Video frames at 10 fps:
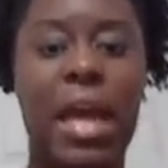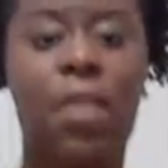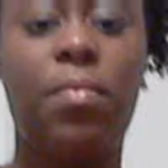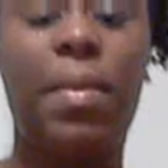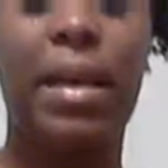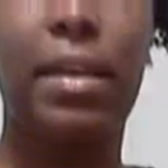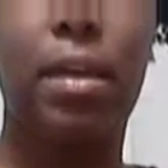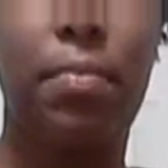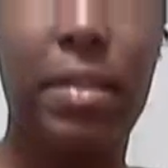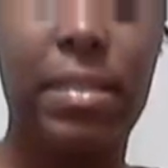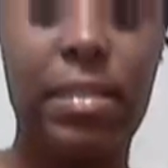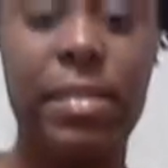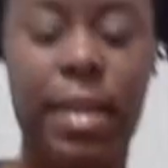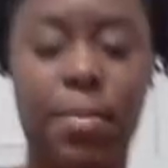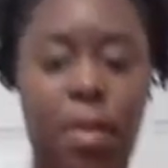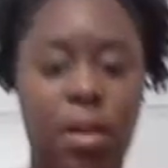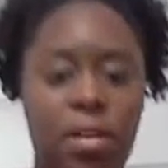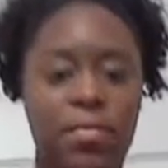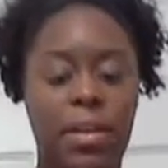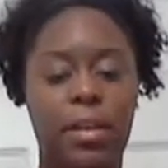Hey everybody, this is the second part
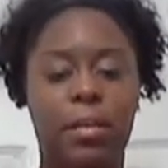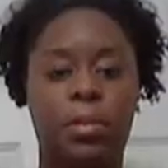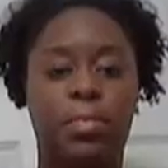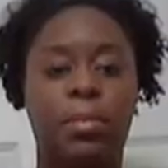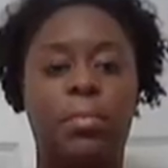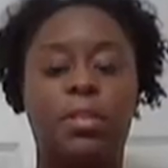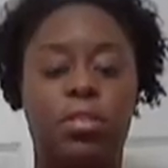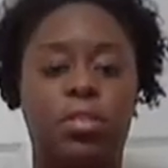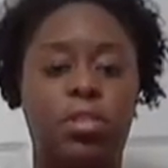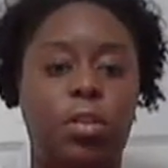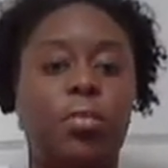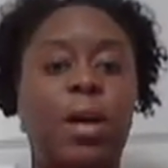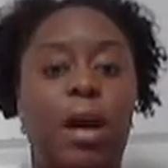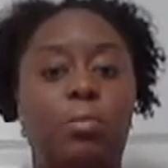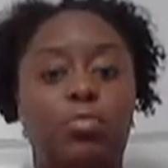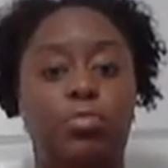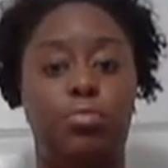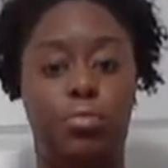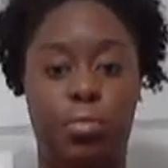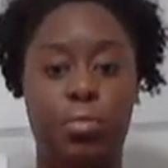of the video, and I'm pretty much going to show you how
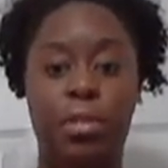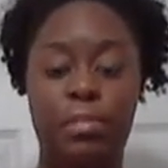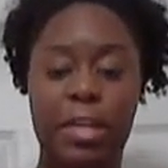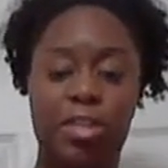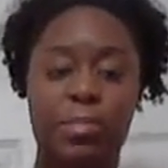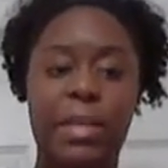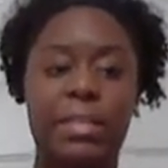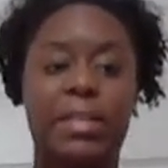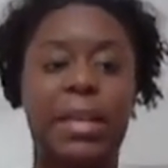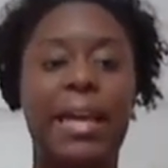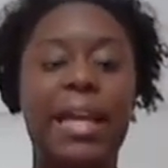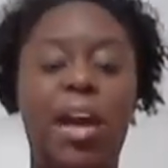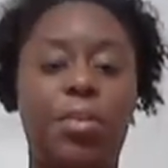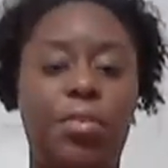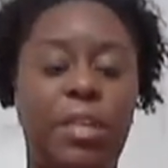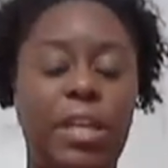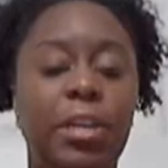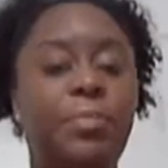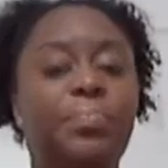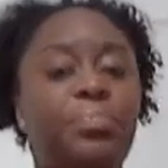to do the measurements that I got
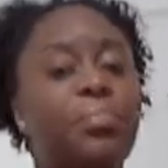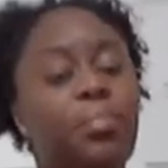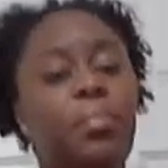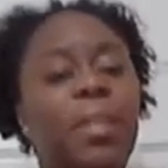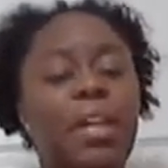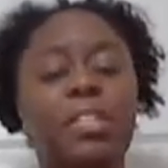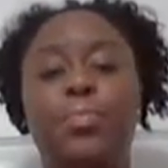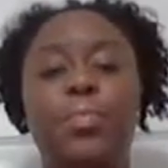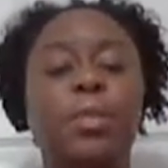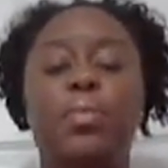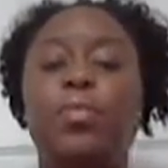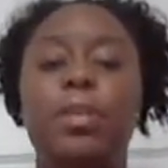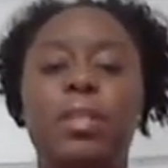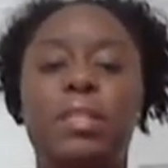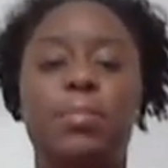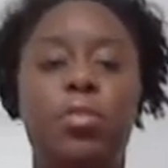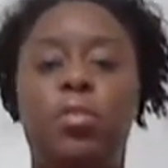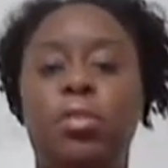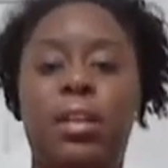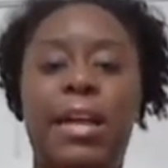earlier. It's really, really, really
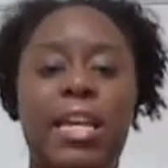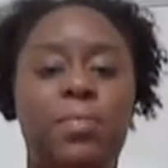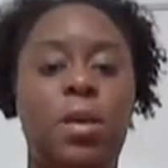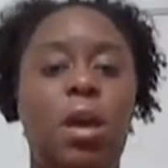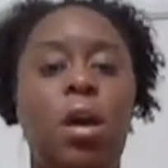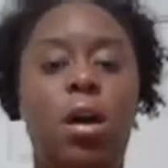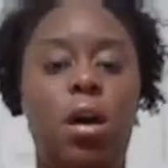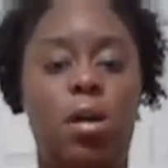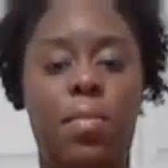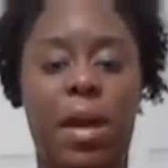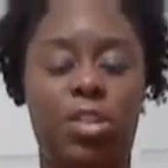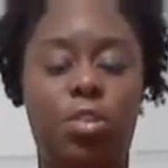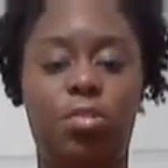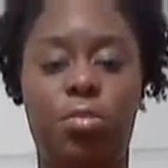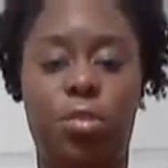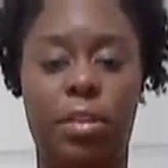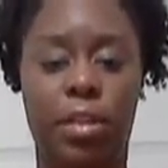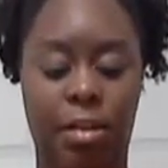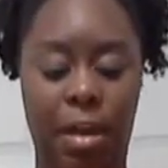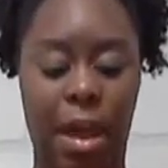simple. In the last, I showed you
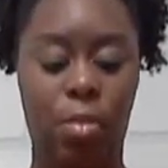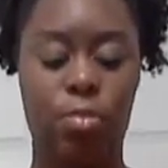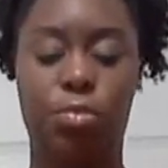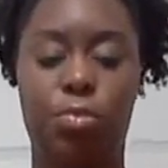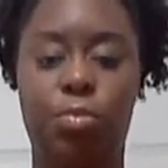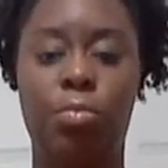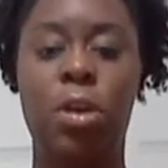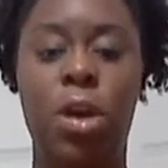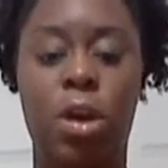earlier how to